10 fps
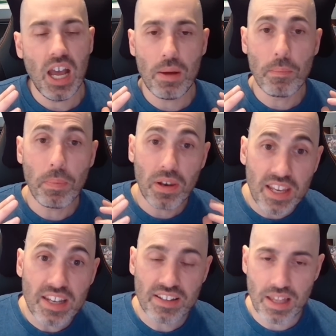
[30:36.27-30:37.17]

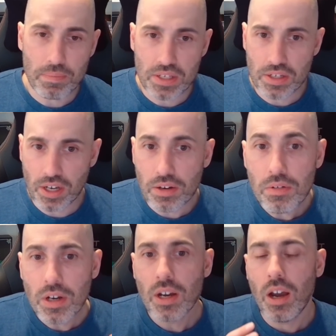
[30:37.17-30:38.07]
please let me know.
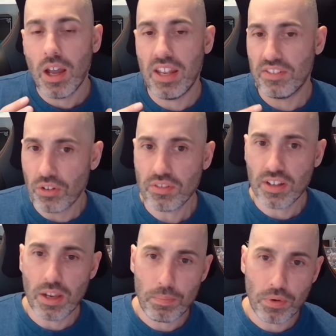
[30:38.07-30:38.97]
It's not
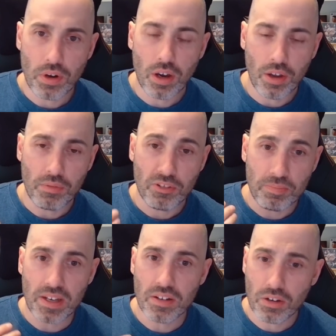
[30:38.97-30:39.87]
deliberate. I've
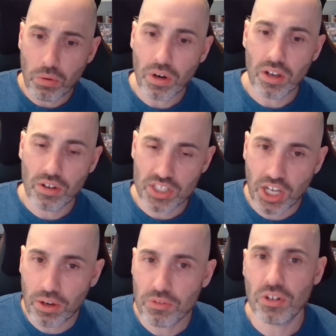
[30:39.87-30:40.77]
spent quite a long
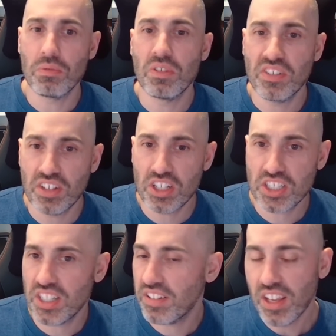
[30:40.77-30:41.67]
time trying to research
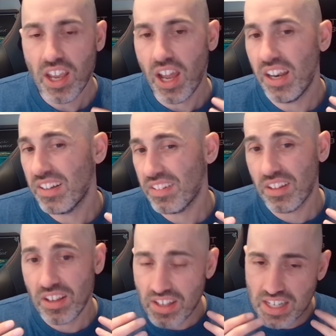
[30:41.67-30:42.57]
this, and it's
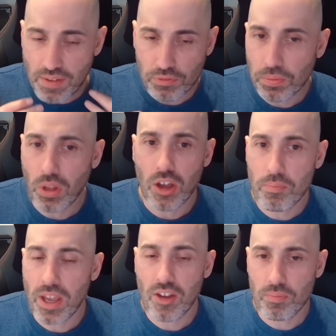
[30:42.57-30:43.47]
inevitable I
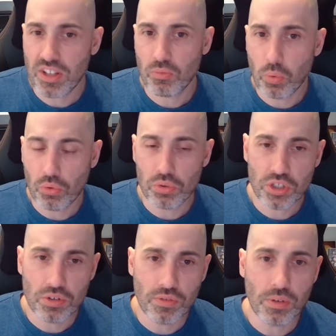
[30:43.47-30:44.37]
may have missed 1 or
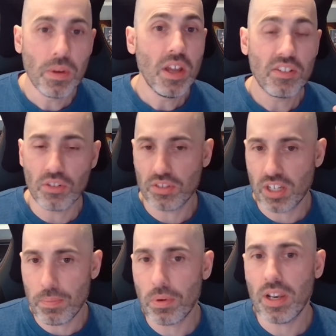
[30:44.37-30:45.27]
2 of them. It's not
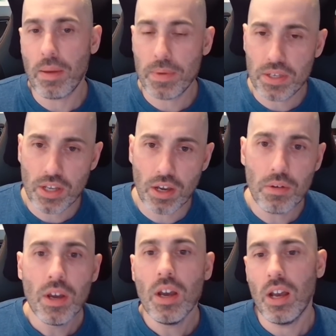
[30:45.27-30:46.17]
deliberate, let me know,
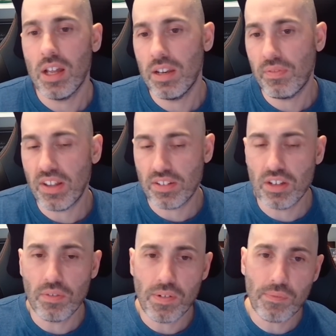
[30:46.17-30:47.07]
and if there's
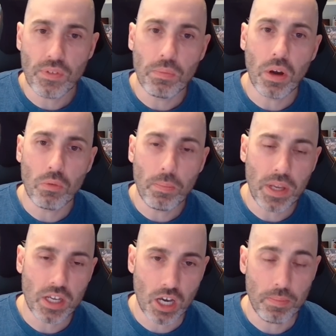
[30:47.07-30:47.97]
enough of them, I will
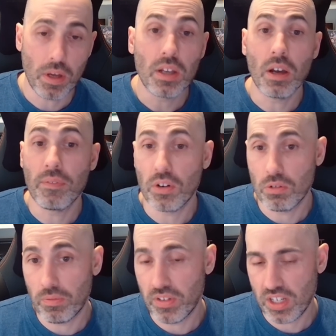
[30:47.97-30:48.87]
pick up a
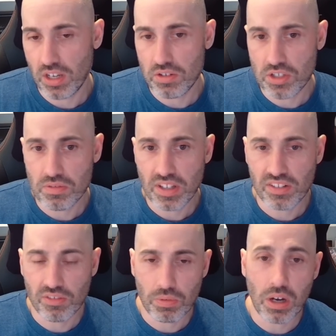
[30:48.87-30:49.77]
follow-up video to
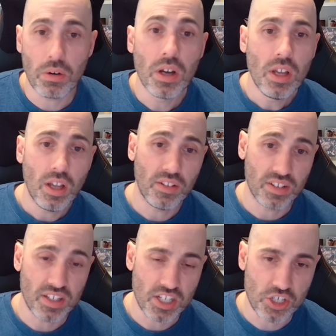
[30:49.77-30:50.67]
this as well, as an
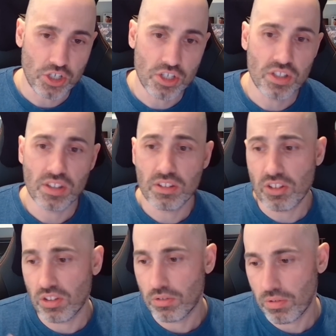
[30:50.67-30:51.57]
addition to
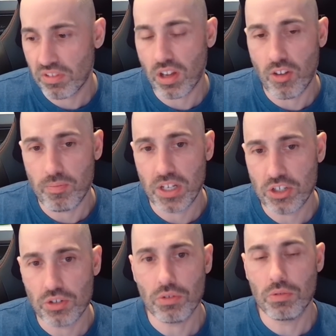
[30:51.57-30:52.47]
the groups that I've
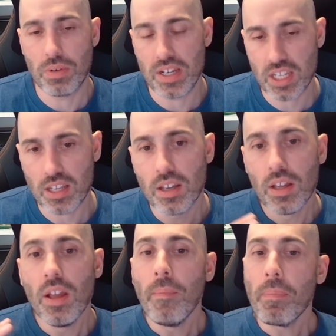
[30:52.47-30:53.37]
mentioned already.
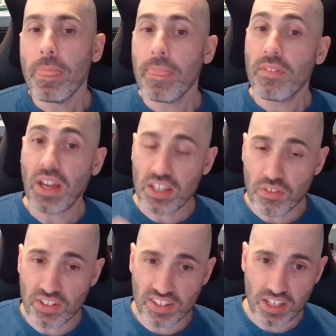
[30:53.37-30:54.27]
Thank you
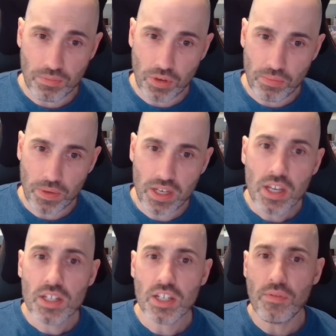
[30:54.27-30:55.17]
for sticking with me.
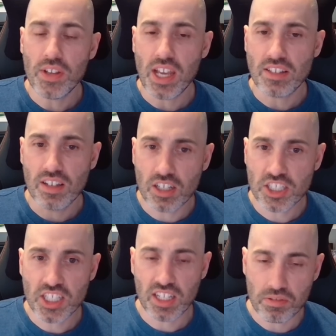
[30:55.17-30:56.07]
Don't forget to like,
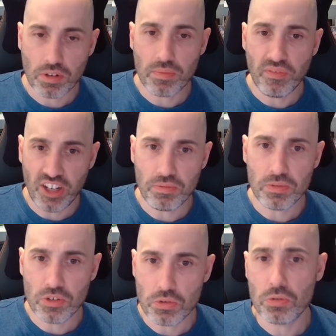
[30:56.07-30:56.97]
share, subscribe on
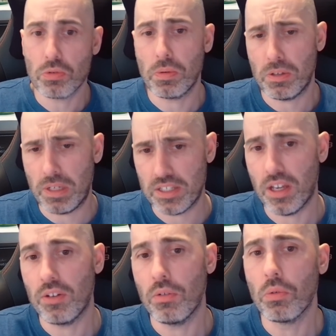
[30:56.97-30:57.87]
Facebook, YouTube, Twitter,
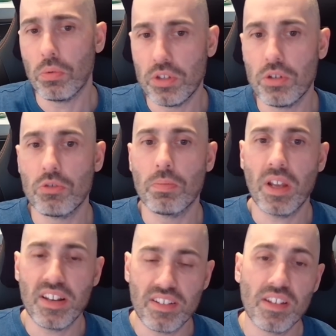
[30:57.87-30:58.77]
and all the usual
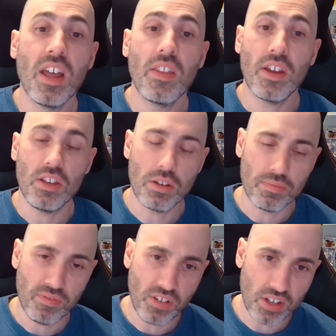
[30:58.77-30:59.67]
places that you can
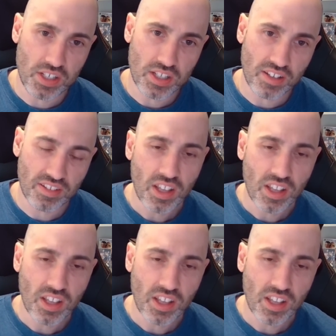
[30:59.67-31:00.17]
find us.